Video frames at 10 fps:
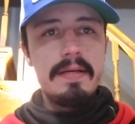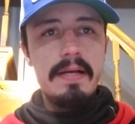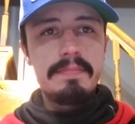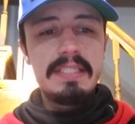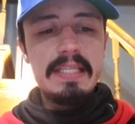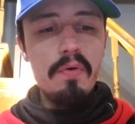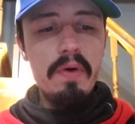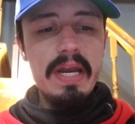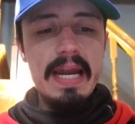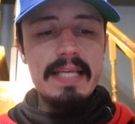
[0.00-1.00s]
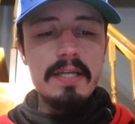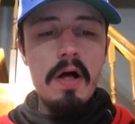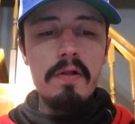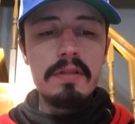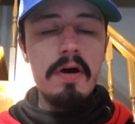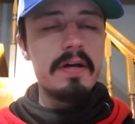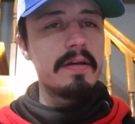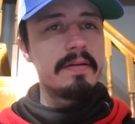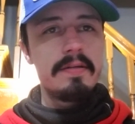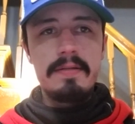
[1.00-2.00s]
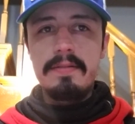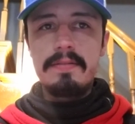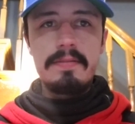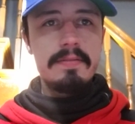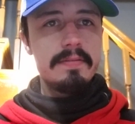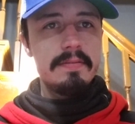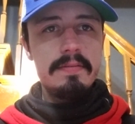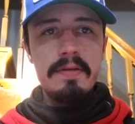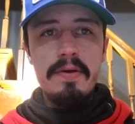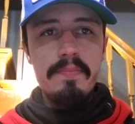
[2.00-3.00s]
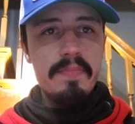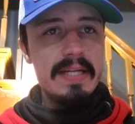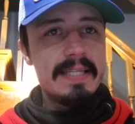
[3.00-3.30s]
I'm still winning as a whole. Look, my